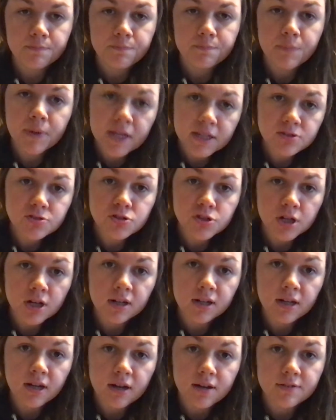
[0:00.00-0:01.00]
biggest
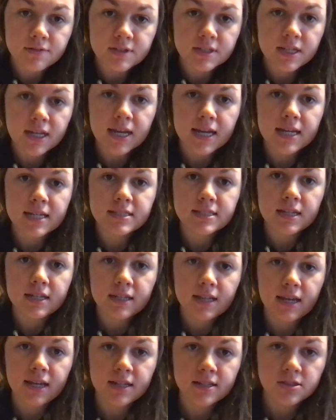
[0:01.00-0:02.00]
chunk of the day
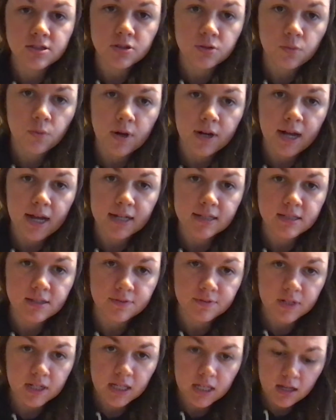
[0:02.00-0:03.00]
dedicated to one
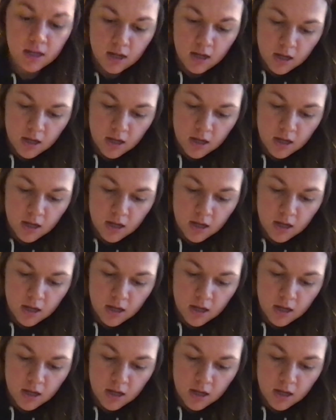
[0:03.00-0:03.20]
activity.